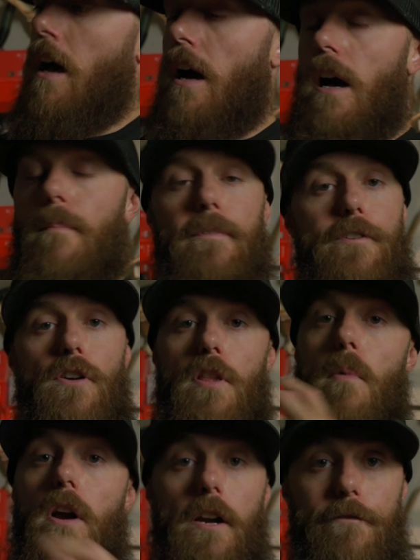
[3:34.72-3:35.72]
If you're in the
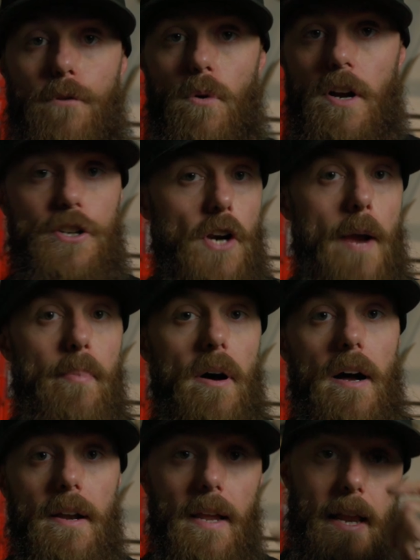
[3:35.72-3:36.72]
market for a
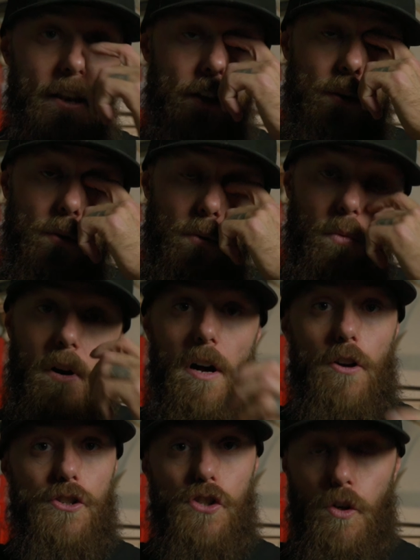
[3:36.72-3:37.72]
tripod and you want
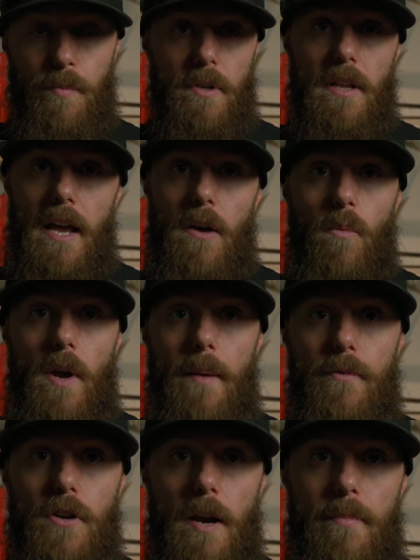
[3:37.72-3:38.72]
a super
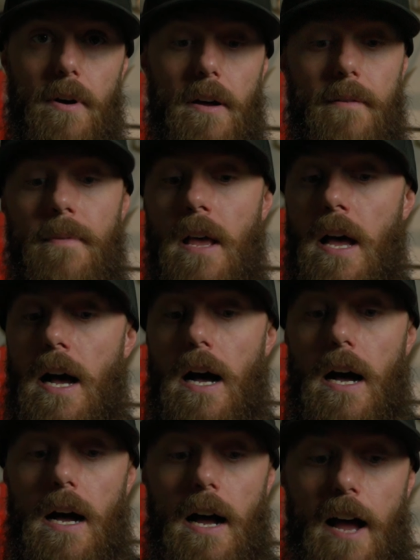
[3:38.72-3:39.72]
lightweight tripod,
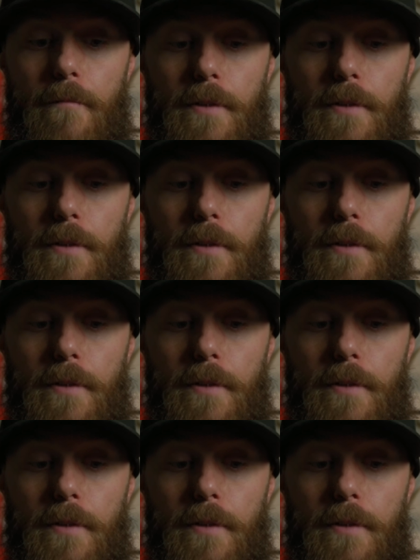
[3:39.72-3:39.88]
I've